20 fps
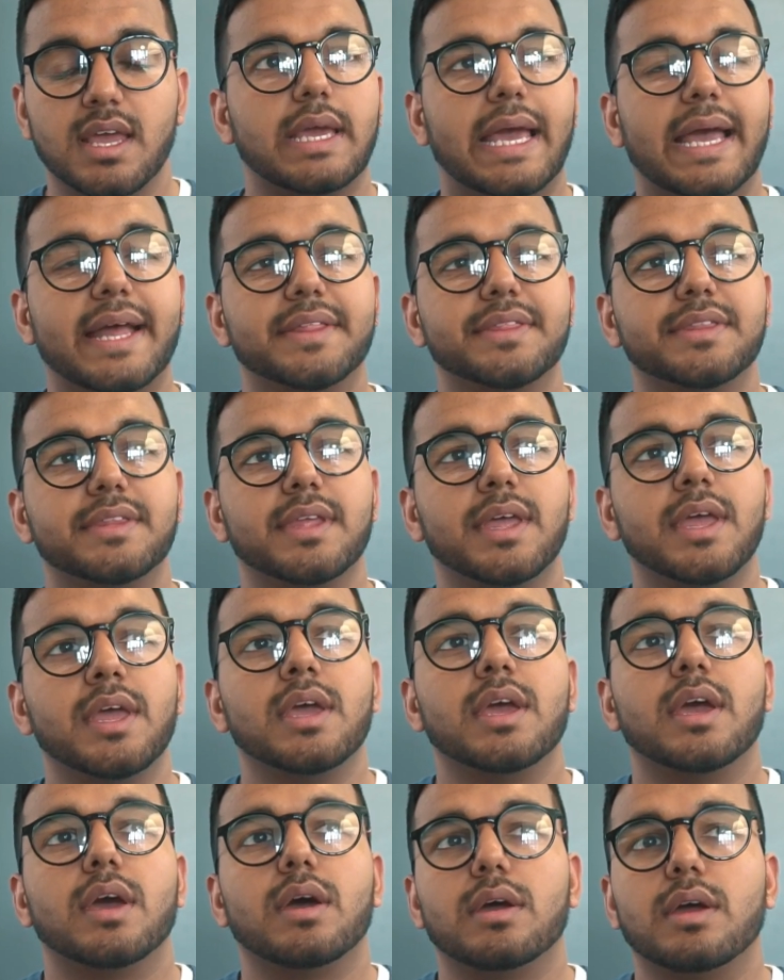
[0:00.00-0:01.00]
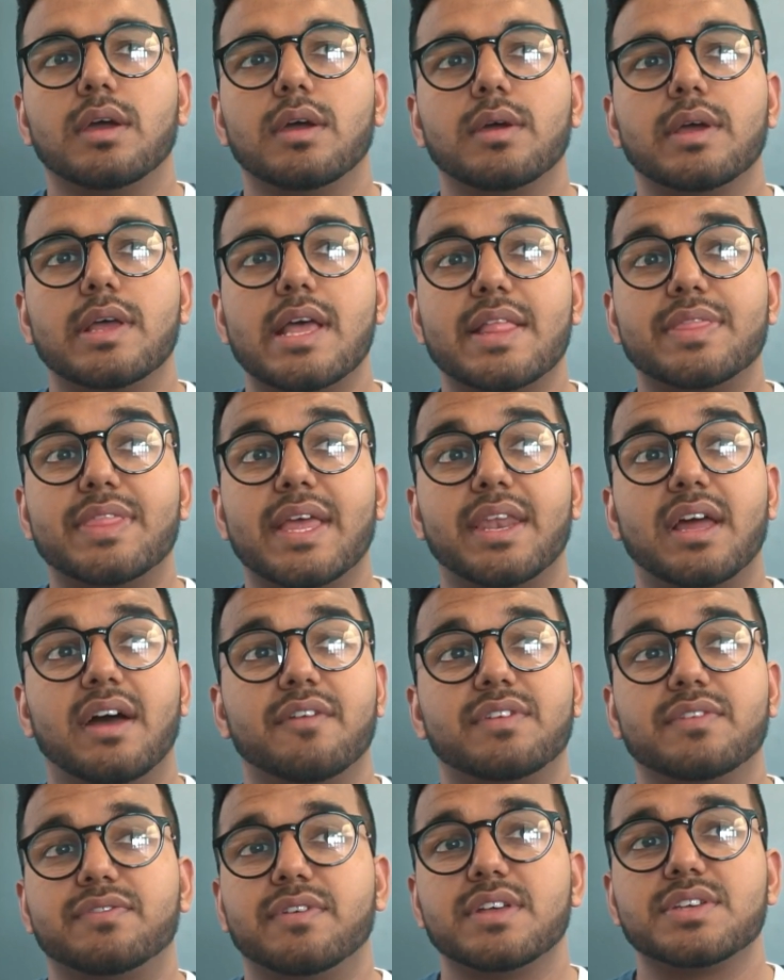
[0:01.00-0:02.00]
And then
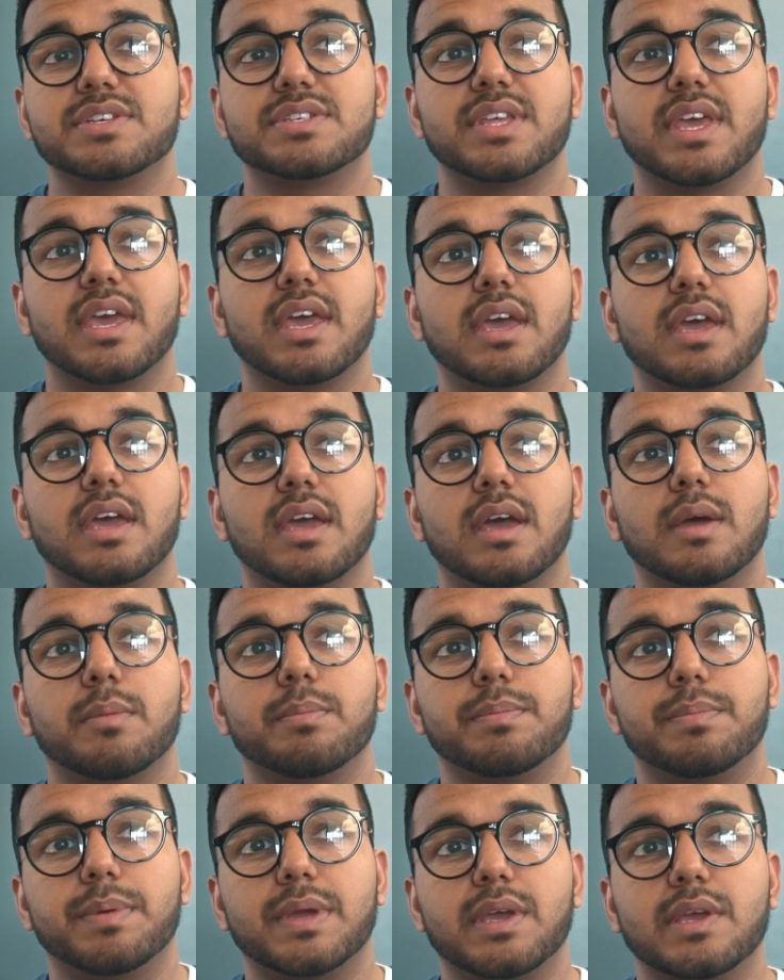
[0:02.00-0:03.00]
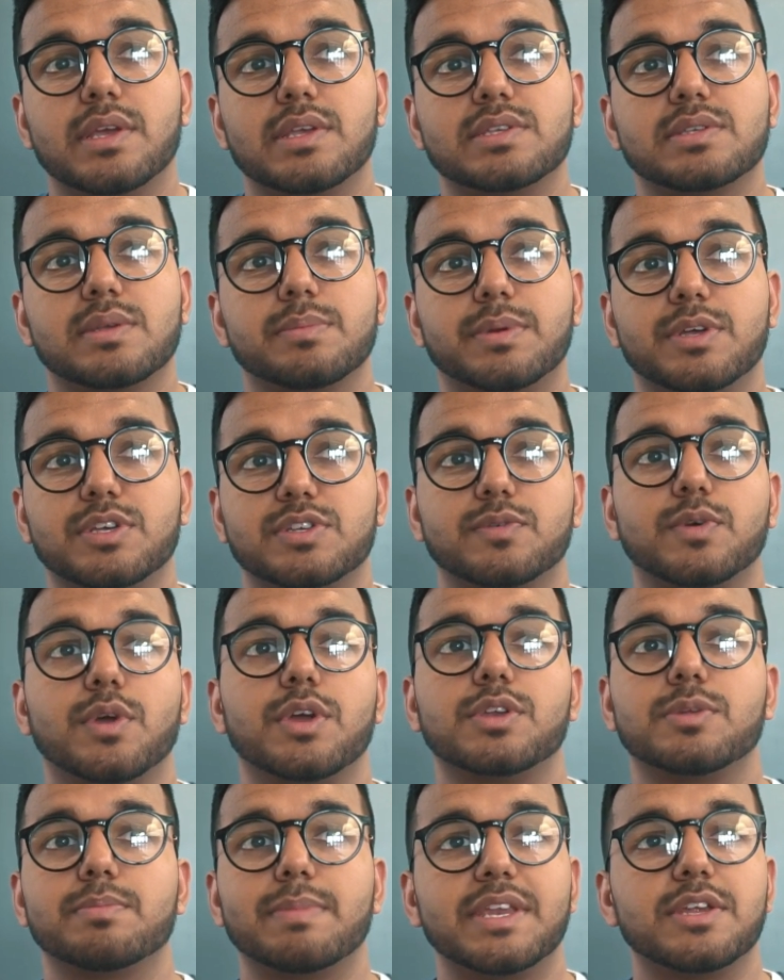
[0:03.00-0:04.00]
after first year, because of
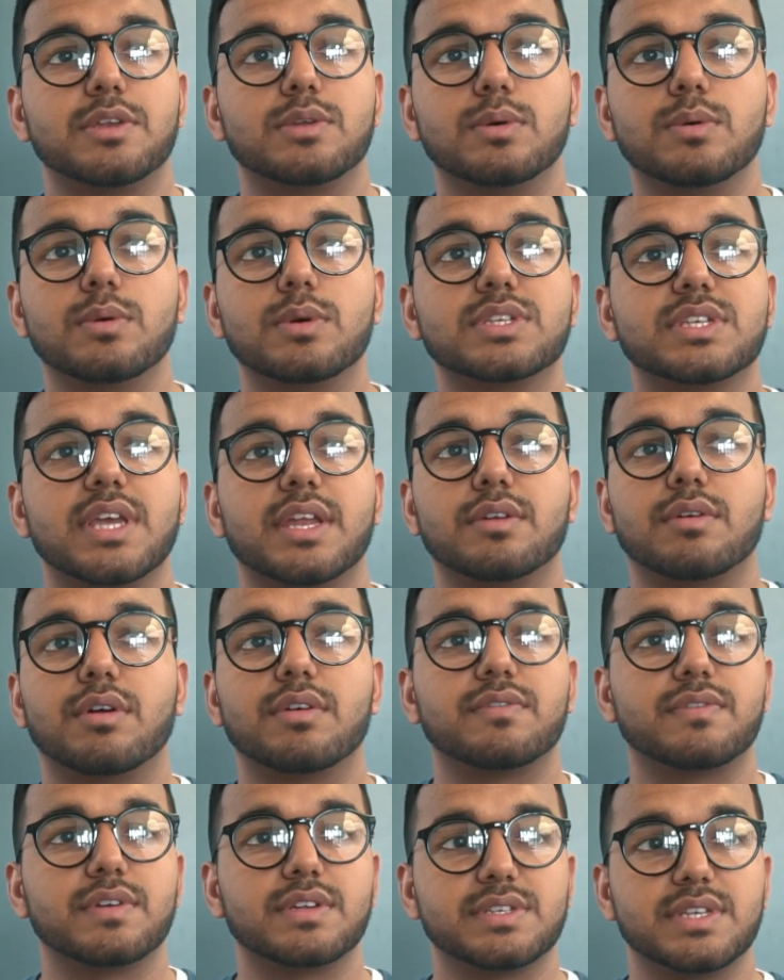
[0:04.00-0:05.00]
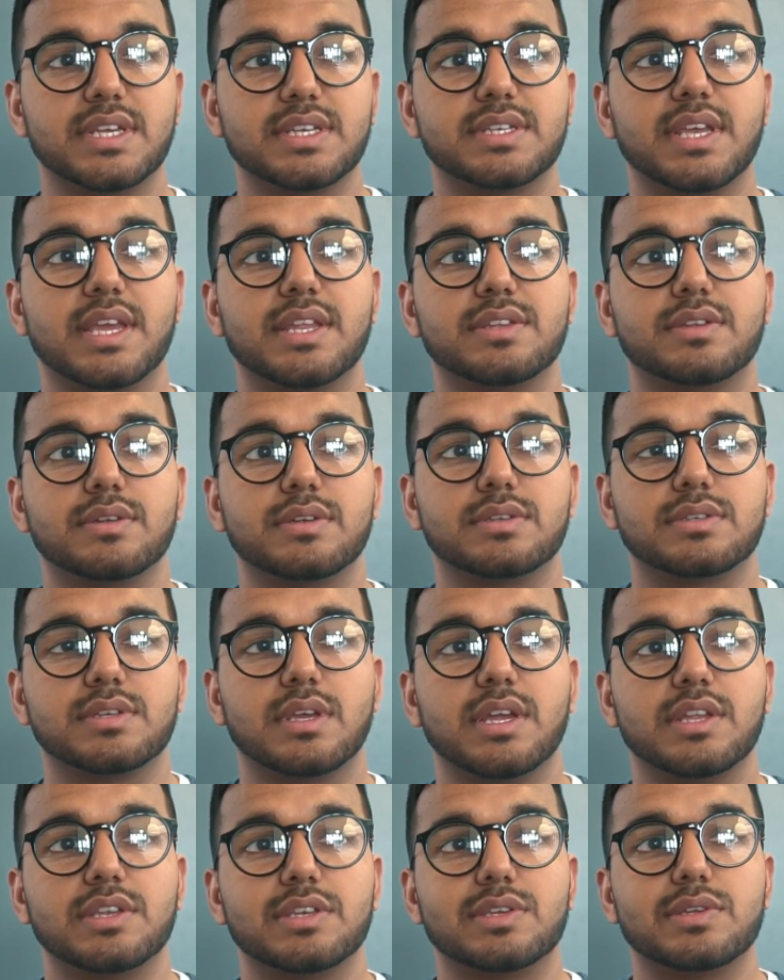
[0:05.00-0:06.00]
going to many talks and conferences
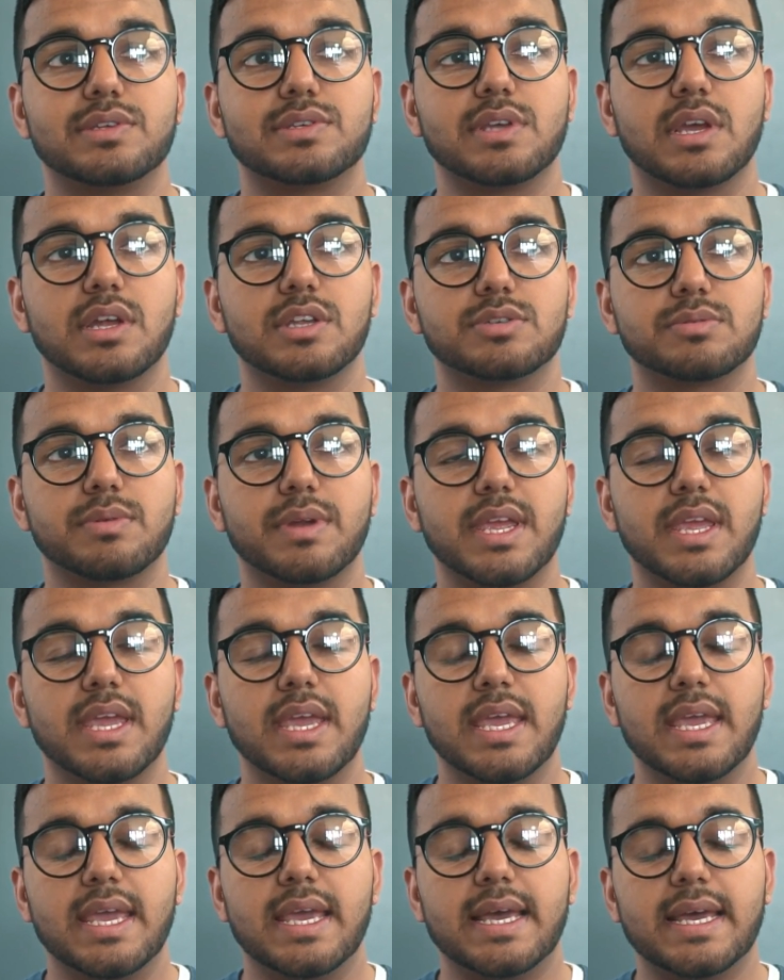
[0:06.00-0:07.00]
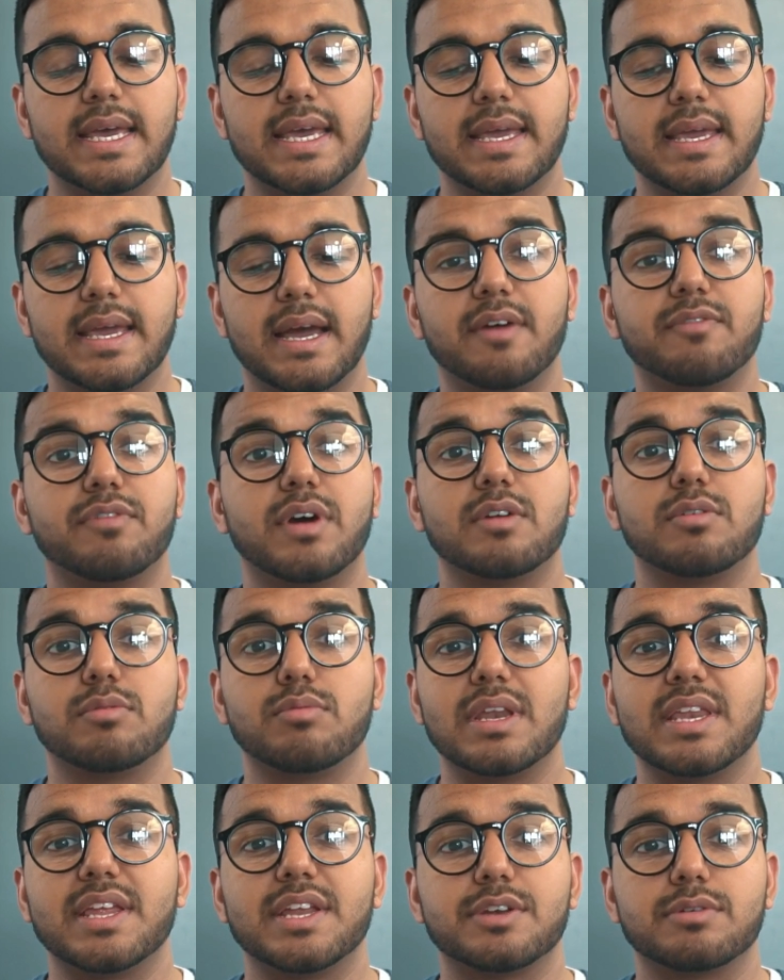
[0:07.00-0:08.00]
into surgery, I found it
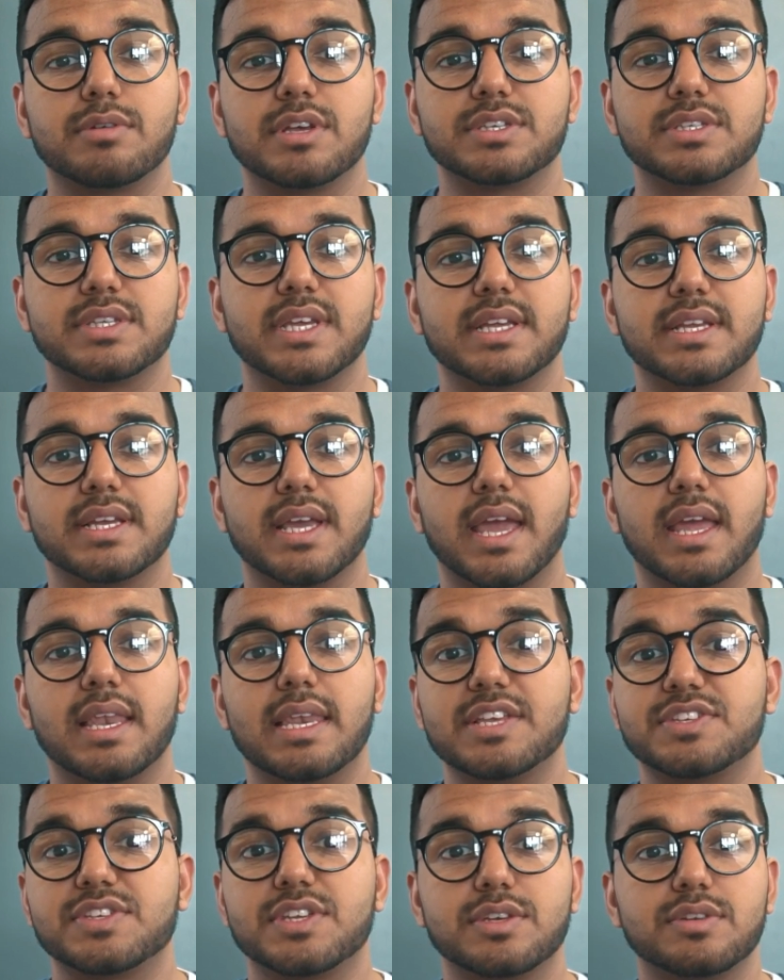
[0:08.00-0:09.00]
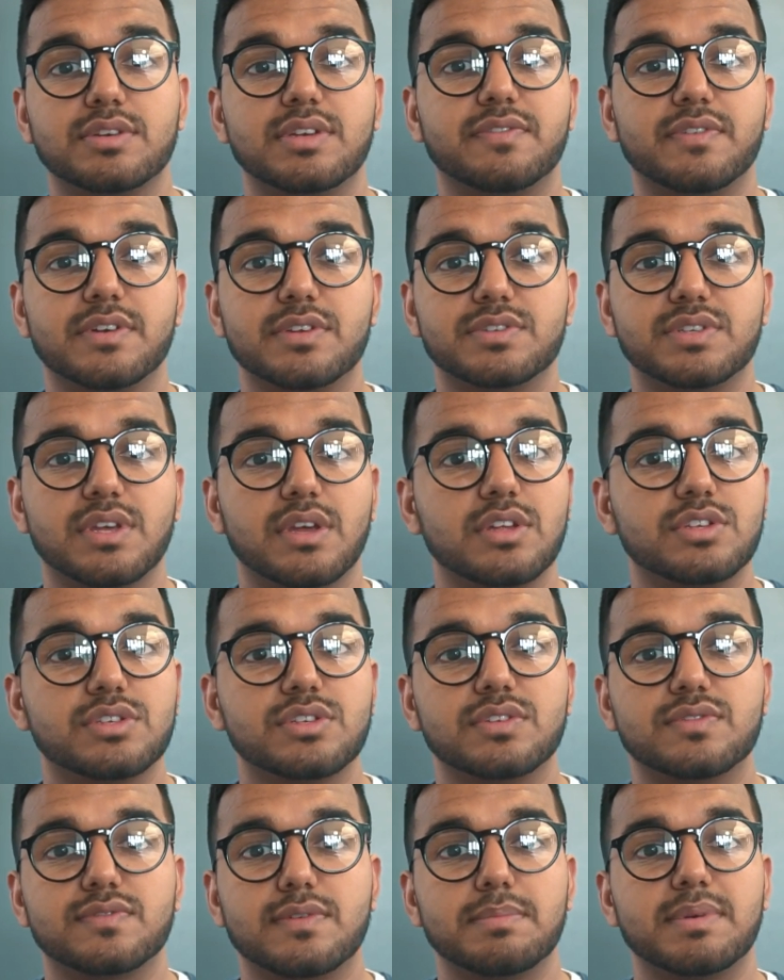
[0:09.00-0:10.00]
really interesting listening to different
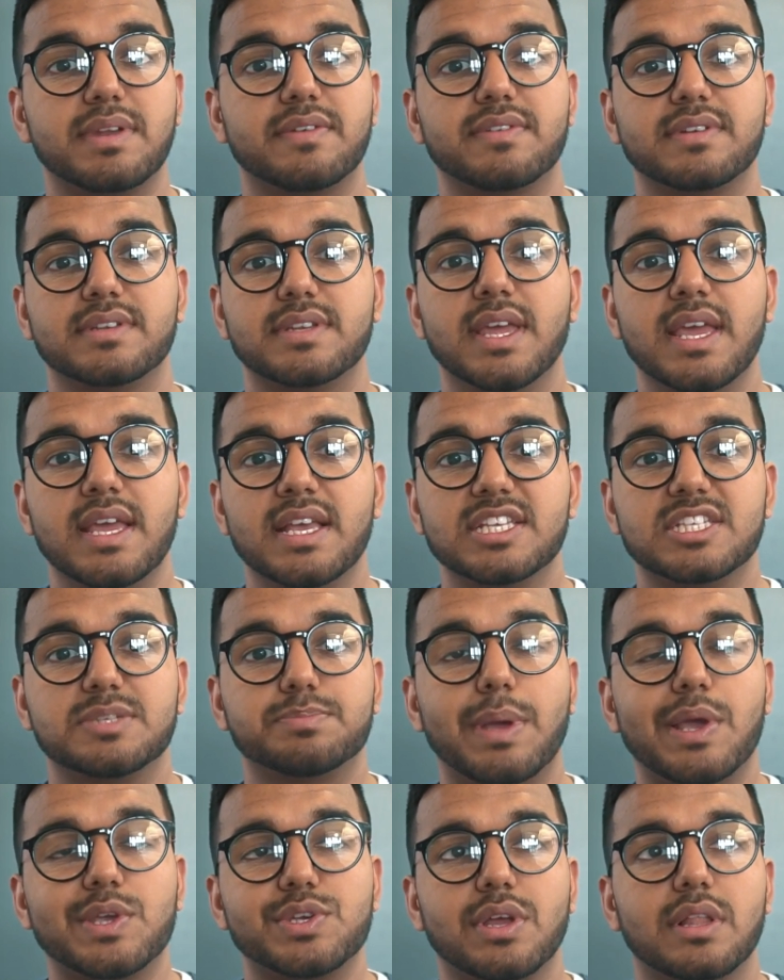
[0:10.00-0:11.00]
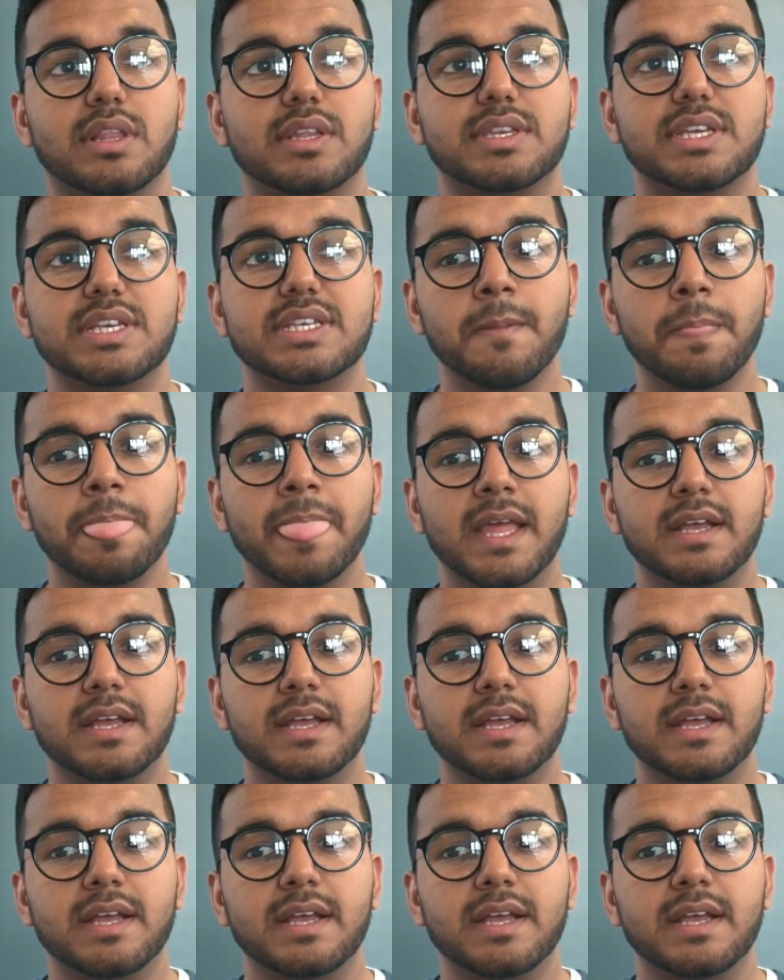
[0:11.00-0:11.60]
surgeons from different specialties.